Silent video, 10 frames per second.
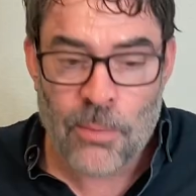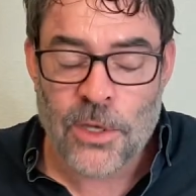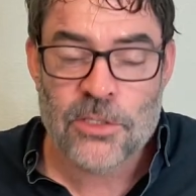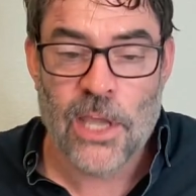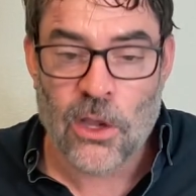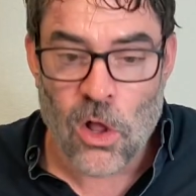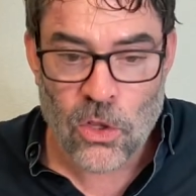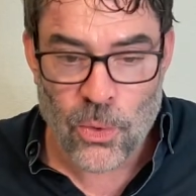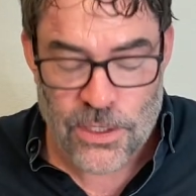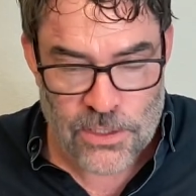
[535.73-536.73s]
must take
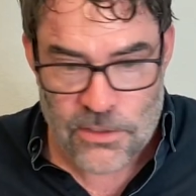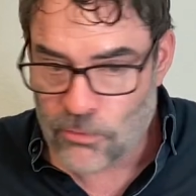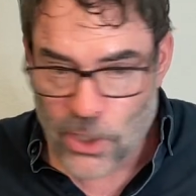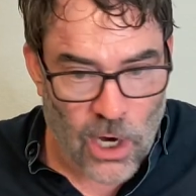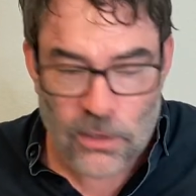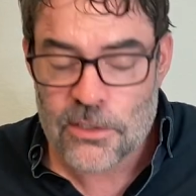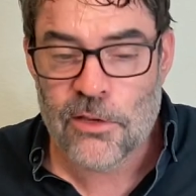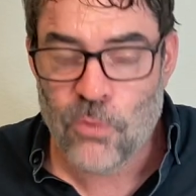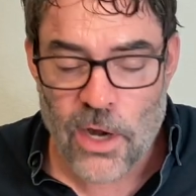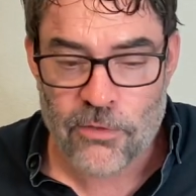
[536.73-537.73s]
all quizzes, regardless
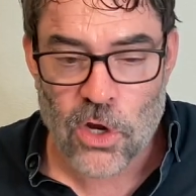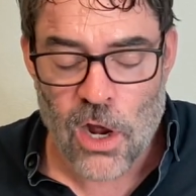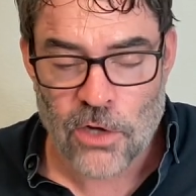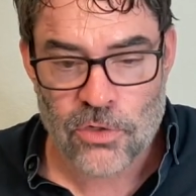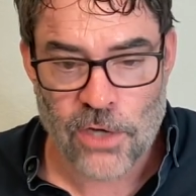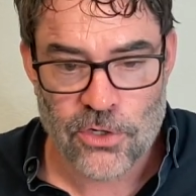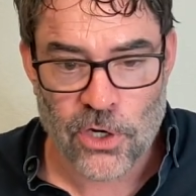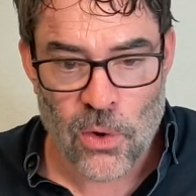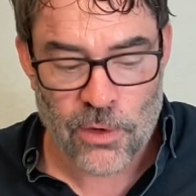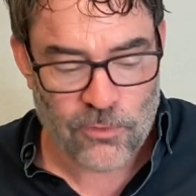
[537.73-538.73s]
of whatever contract you're
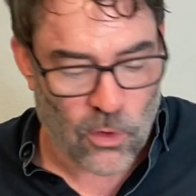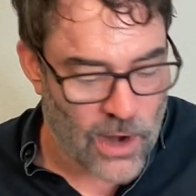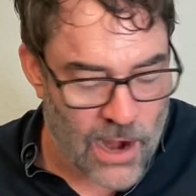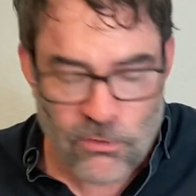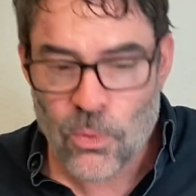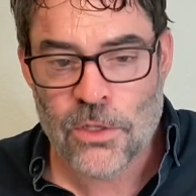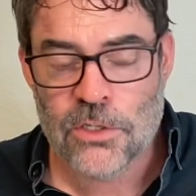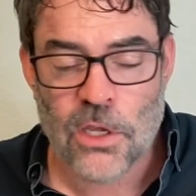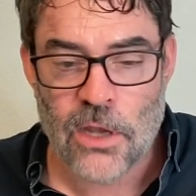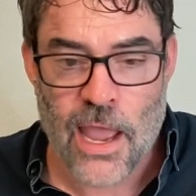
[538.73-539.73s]
going for. Everyone's
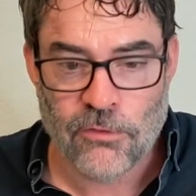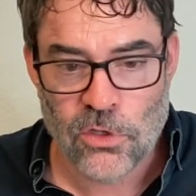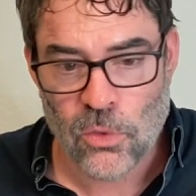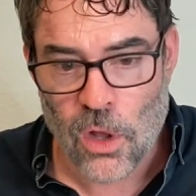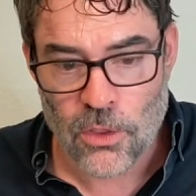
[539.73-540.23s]
going to have to do all